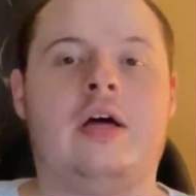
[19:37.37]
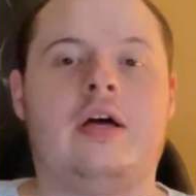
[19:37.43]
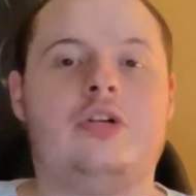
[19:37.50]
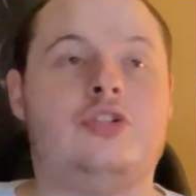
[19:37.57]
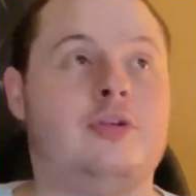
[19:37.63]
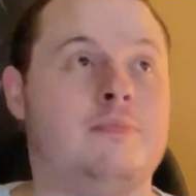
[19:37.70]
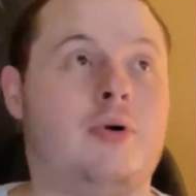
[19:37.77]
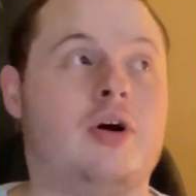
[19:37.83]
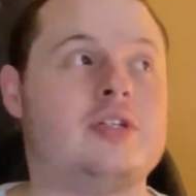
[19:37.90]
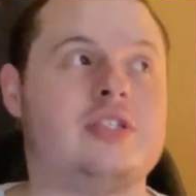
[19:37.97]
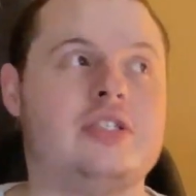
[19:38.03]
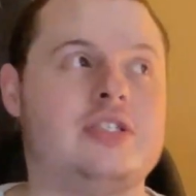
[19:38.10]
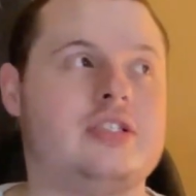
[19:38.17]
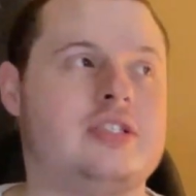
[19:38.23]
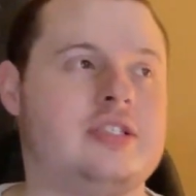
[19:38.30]
Jim
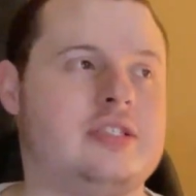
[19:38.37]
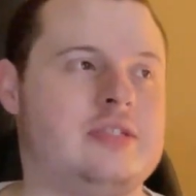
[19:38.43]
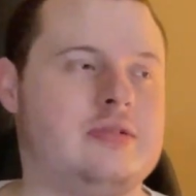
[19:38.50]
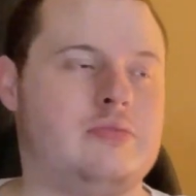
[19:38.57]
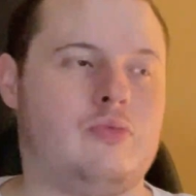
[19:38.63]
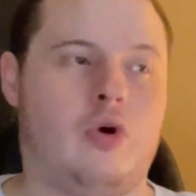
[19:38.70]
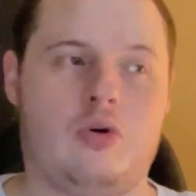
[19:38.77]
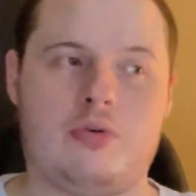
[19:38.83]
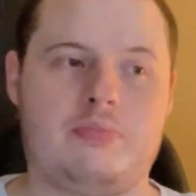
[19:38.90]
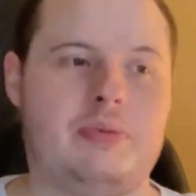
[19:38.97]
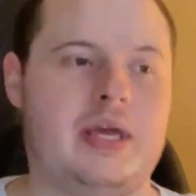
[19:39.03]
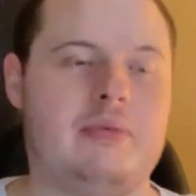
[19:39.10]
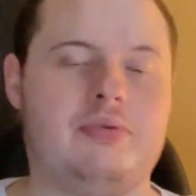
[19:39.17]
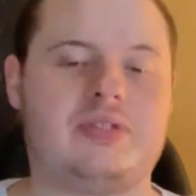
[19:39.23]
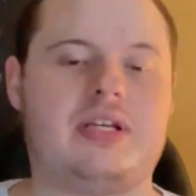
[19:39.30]
Parsons won't be
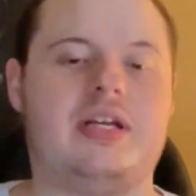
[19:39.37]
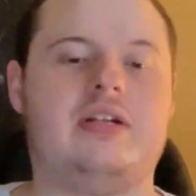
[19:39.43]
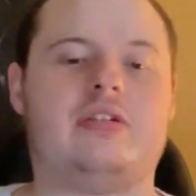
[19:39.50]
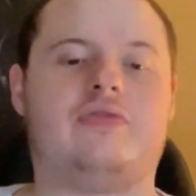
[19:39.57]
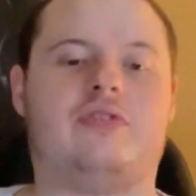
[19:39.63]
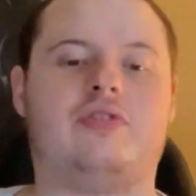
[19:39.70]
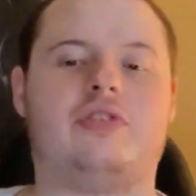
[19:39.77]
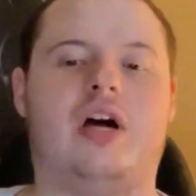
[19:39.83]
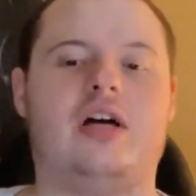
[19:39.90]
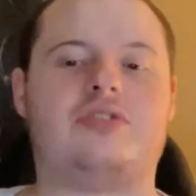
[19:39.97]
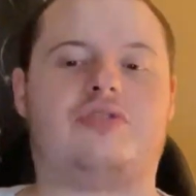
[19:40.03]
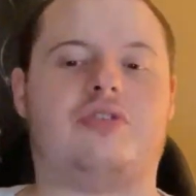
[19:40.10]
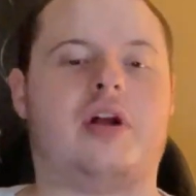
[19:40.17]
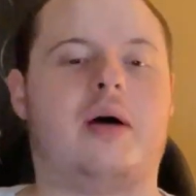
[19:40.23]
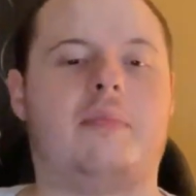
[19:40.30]
able to get his first
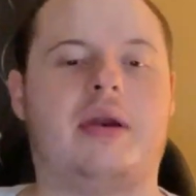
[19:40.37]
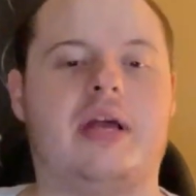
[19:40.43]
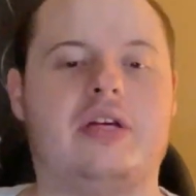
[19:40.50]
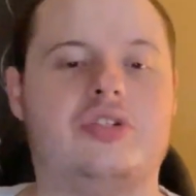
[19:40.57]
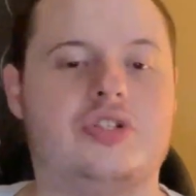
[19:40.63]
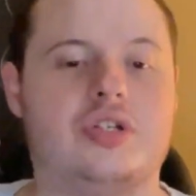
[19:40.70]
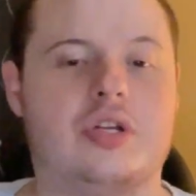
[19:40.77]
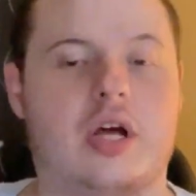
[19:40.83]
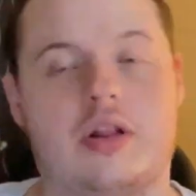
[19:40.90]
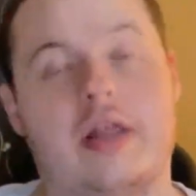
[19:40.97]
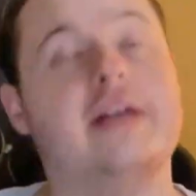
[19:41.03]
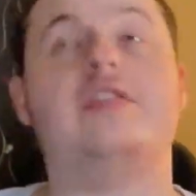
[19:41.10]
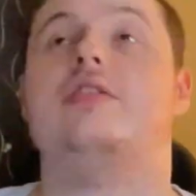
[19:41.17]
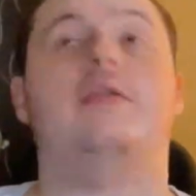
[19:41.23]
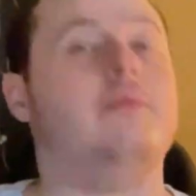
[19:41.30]
Oscar nomination
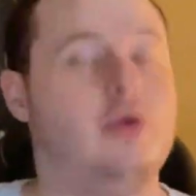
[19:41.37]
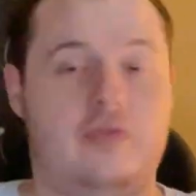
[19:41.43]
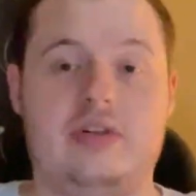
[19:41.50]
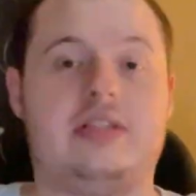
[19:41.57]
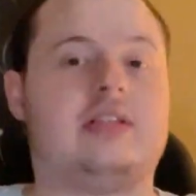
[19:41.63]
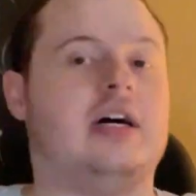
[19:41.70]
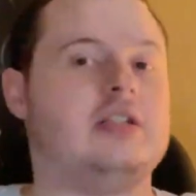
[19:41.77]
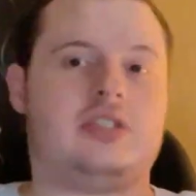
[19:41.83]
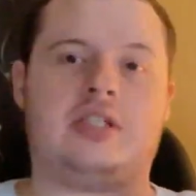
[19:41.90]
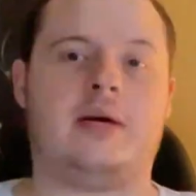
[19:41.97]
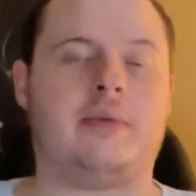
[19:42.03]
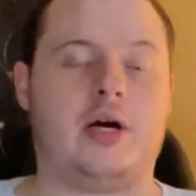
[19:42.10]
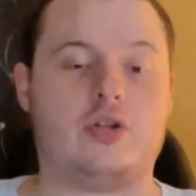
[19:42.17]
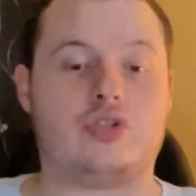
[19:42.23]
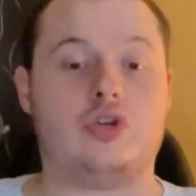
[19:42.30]
unless the movie does
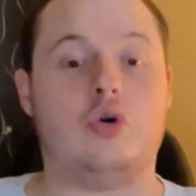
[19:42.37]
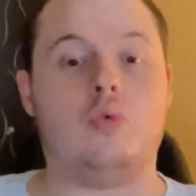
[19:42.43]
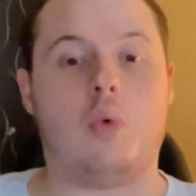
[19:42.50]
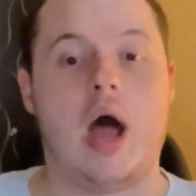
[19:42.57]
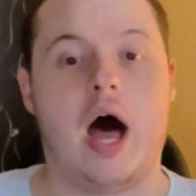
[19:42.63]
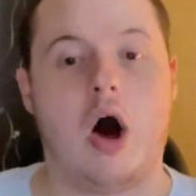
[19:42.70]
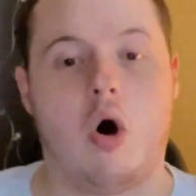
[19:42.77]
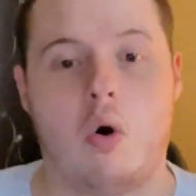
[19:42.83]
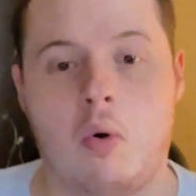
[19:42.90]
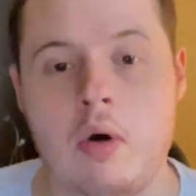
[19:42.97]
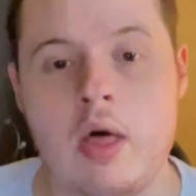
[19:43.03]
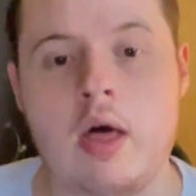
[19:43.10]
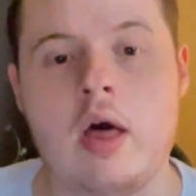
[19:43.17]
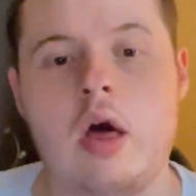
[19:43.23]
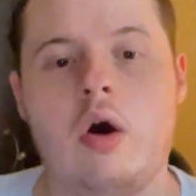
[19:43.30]
somehow do well.
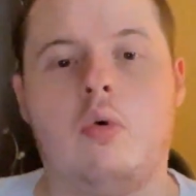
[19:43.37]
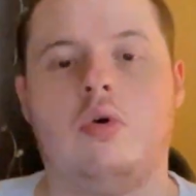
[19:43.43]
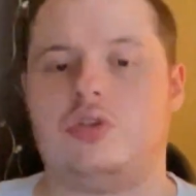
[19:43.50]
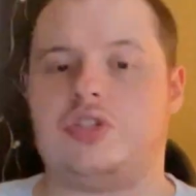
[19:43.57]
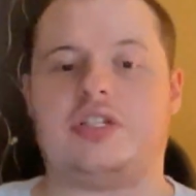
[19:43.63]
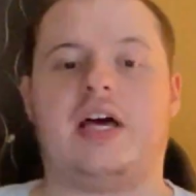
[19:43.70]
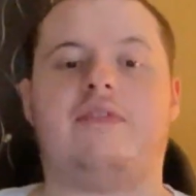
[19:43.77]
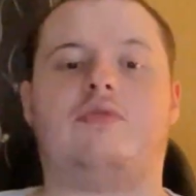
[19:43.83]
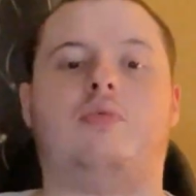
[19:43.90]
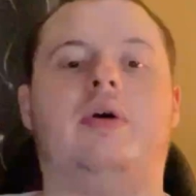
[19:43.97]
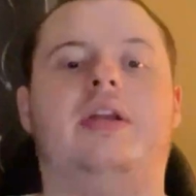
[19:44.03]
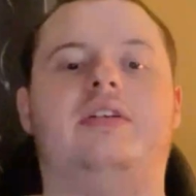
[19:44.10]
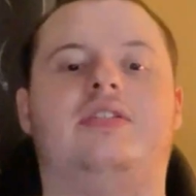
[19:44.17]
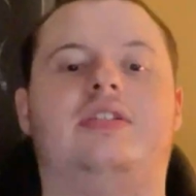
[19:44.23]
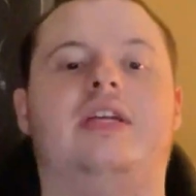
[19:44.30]
We'll just have to
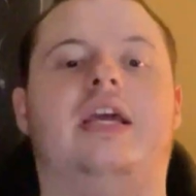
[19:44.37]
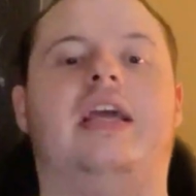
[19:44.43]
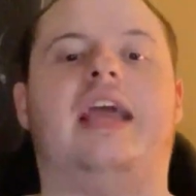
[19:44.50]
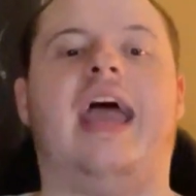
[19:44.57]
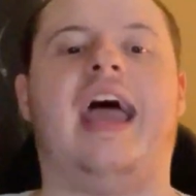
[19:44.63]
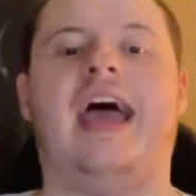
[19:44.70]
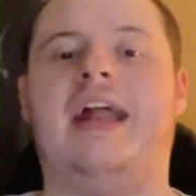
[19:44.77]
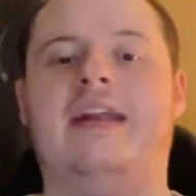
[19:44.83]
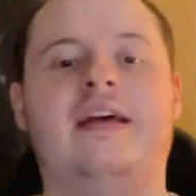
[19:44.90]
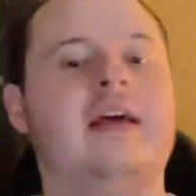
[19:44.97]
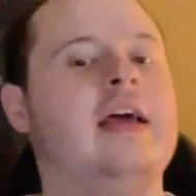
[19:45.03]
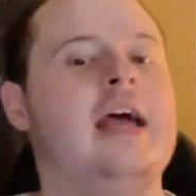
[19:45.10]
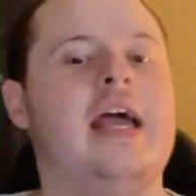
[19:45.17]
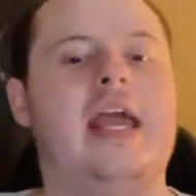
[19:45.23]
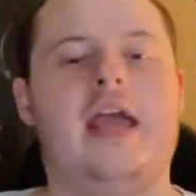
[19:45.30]
wait and see. And
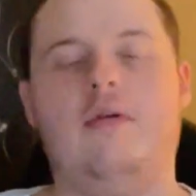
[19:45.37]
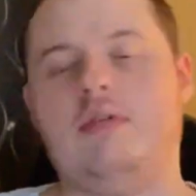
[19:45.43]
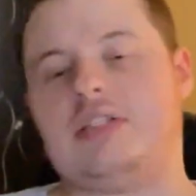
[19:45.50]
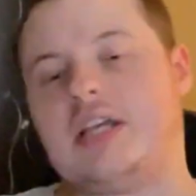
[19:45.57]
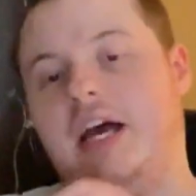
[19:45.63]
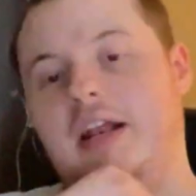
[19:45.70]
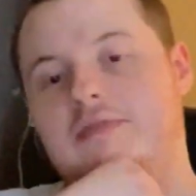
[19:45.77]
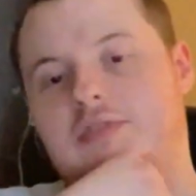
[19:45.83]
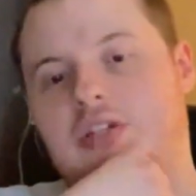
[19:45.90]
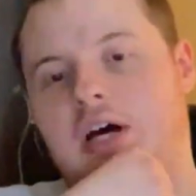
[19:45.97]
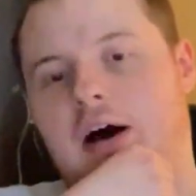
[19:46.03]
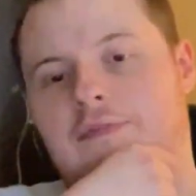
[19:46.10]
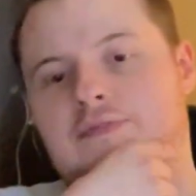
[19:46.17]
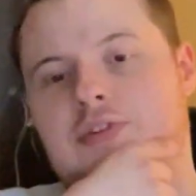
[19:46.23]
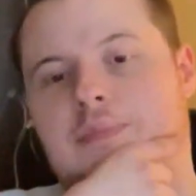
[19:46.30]
it was kind of
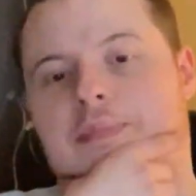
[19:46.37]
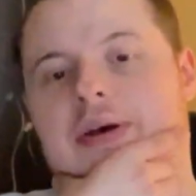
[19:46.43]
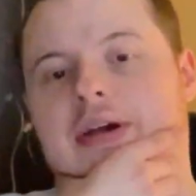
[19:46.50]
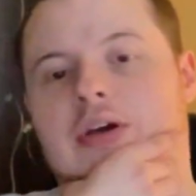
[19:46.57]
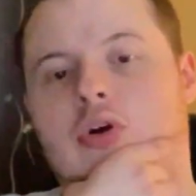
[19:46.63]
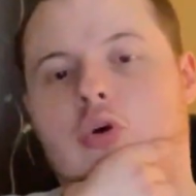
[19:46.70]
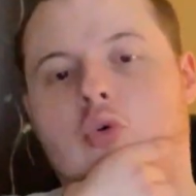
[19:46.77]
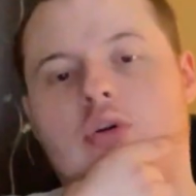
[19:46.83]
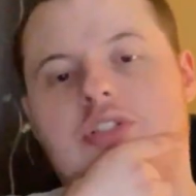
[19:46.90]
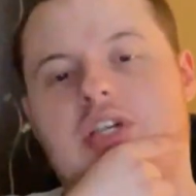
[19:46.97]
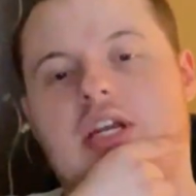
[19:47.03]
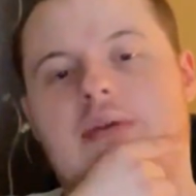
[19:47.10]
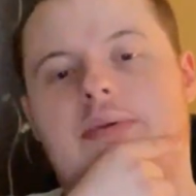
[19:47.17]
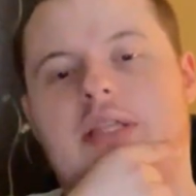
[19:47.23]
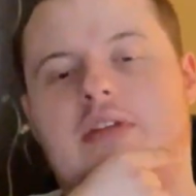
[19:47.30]
tough to pick who was
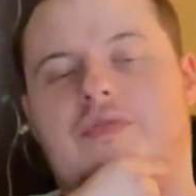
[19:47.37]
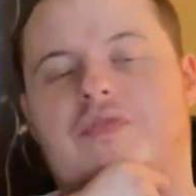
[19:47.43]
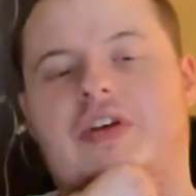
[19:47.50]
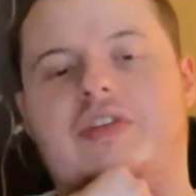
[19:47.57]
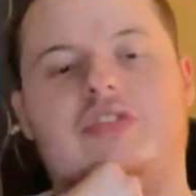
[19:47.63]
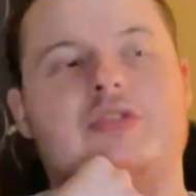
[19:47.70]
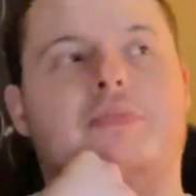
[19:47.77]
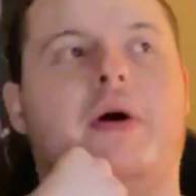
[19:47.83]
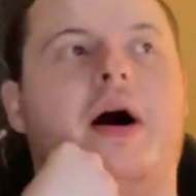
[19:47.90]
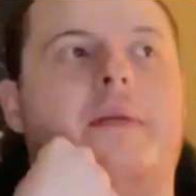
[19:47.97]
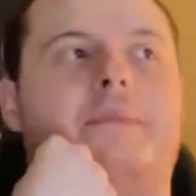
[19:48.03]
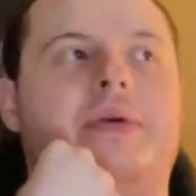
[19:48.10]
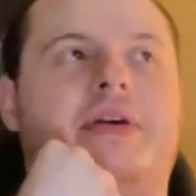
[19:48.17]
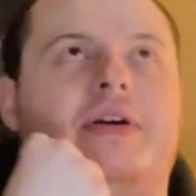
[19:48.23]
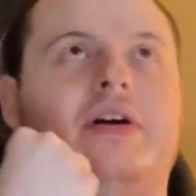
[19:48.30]
going to be the fifth spot
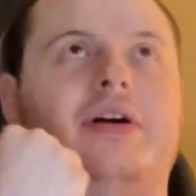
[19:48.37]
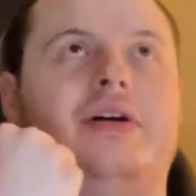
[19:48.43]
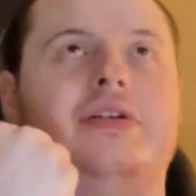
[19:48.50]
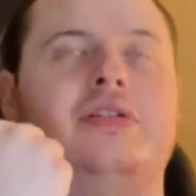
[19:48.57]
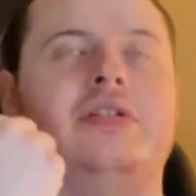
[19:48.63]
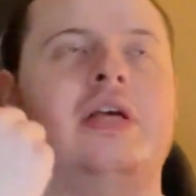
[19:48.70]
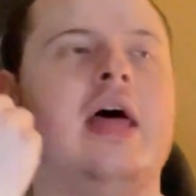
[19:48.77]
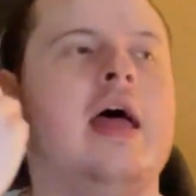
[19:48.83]
because